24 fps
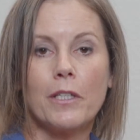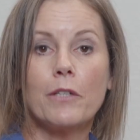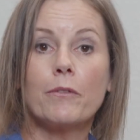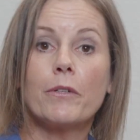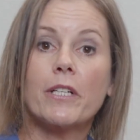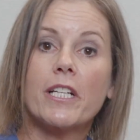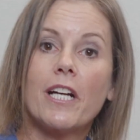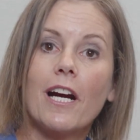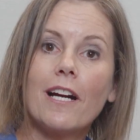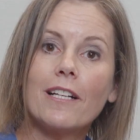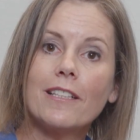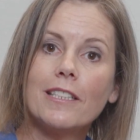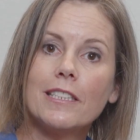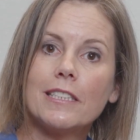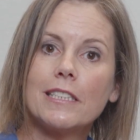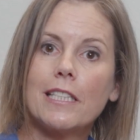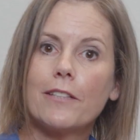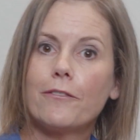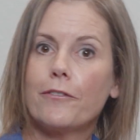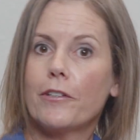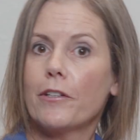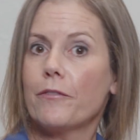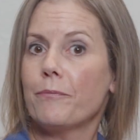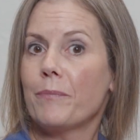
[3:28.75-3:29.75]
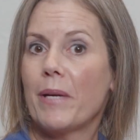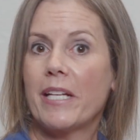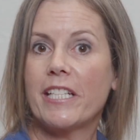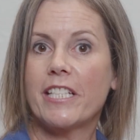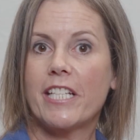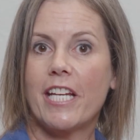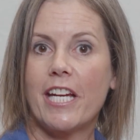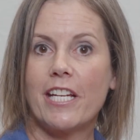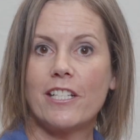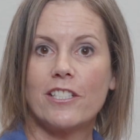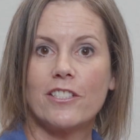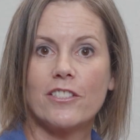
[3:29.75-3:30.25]
Regardless of if
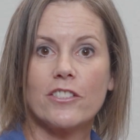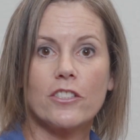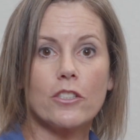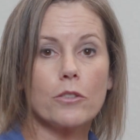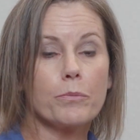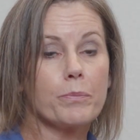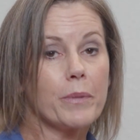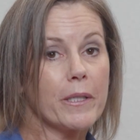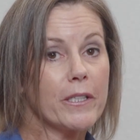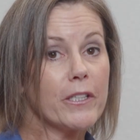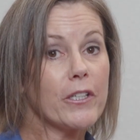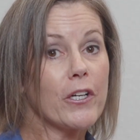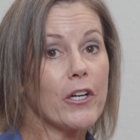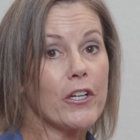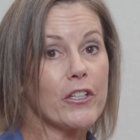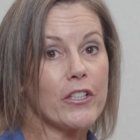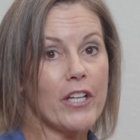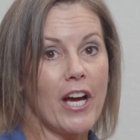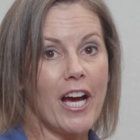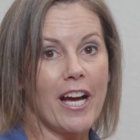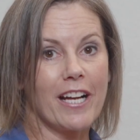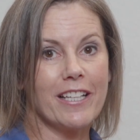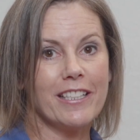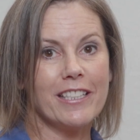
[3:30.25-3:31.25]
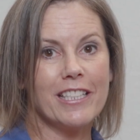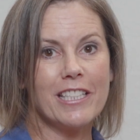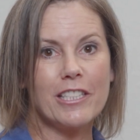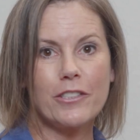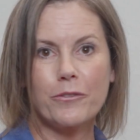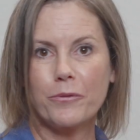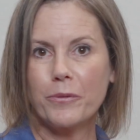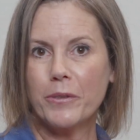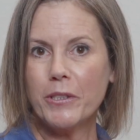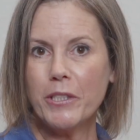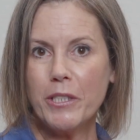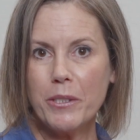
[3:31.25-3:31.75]
medications are bitter or not,
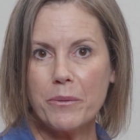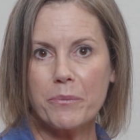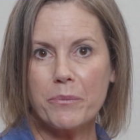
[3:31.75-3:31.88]
it's really